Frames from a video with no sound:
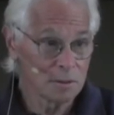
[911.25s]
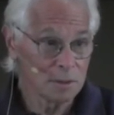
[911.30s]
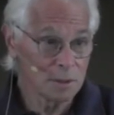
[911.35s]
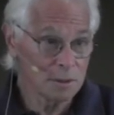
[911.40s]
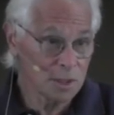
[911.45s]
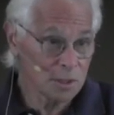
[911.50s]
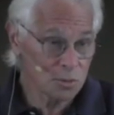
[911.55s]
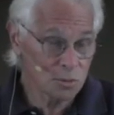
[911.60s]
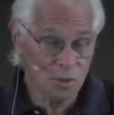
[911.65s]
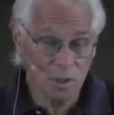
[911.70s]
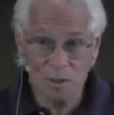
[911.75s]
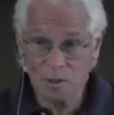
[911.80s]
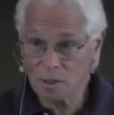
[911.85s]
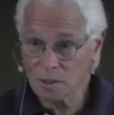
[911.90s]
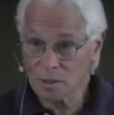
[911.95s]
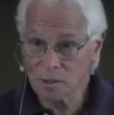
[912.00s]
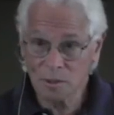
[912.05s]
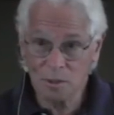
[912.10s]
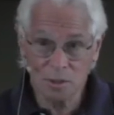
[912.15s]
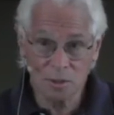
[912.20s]
And that's
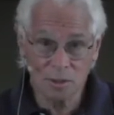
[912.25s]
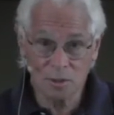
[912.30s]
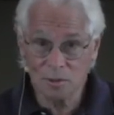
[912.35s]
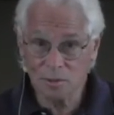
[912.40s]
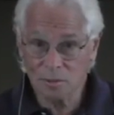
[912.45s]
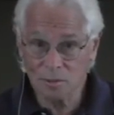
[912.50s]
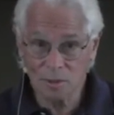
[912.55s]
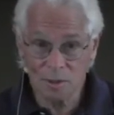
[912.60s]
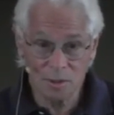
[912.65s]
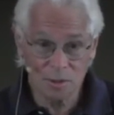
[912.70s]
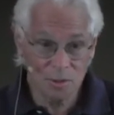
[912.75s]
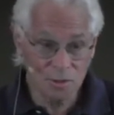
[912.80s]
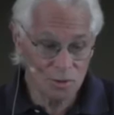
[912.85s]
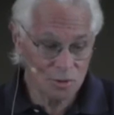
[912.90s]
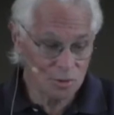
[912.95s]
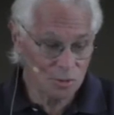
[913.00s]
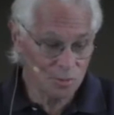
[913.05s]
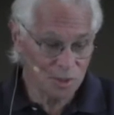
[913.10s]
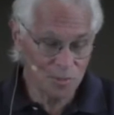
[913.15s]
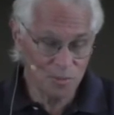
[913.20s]
why,
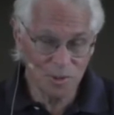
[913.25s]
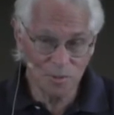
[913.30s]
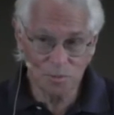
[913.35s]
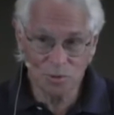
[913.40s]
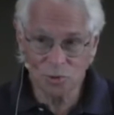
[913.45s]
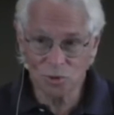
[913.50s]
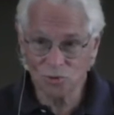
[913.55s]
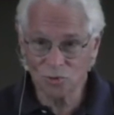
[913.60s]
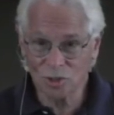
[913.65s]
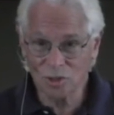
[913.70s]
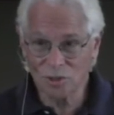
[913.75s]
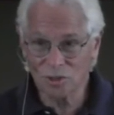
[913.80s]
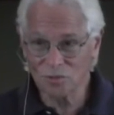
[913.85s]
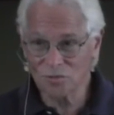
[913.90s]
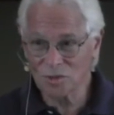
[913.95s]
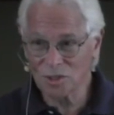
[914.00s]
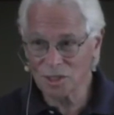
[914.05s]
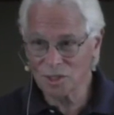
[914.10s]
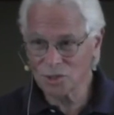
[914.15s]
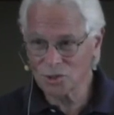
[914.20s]
so many people struggle
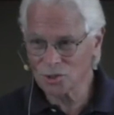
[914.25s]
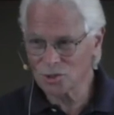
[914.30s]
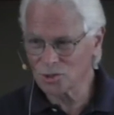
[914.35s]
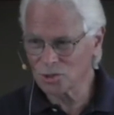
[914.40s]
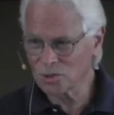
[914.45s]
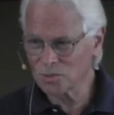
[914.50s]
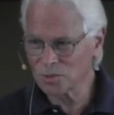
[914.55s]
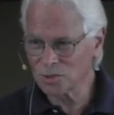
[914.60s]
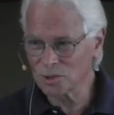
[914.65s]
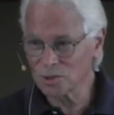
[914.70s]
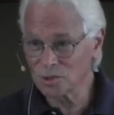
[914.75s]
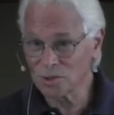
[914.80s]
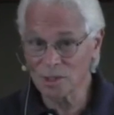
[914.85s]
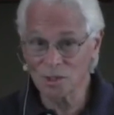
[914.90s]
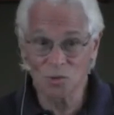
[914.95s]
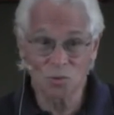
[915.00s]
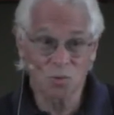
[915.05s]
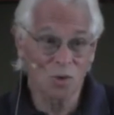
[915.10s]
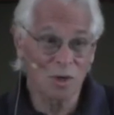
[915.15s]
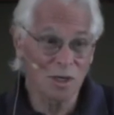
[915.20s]
in relationships these
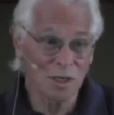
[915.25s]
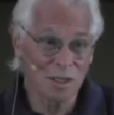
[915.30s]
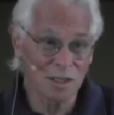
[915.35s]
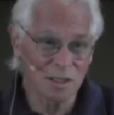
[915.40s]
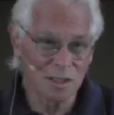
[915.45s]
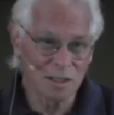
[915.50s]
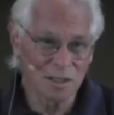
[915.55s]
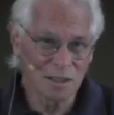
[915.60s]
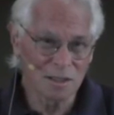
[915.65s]
days. Why?